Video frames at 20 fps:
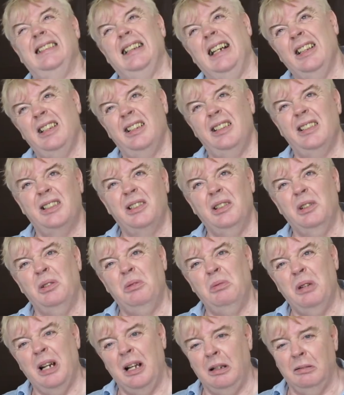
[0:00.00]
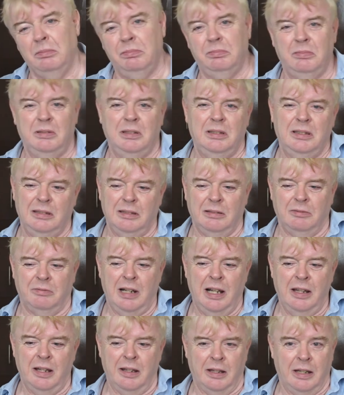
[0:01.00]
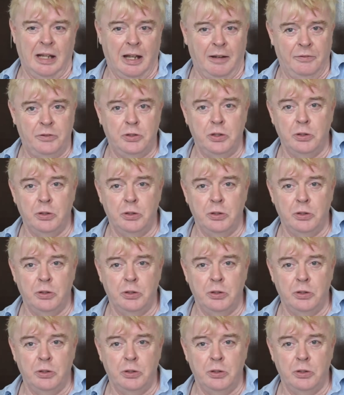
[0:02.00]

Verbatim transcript: Others go, well, rather than have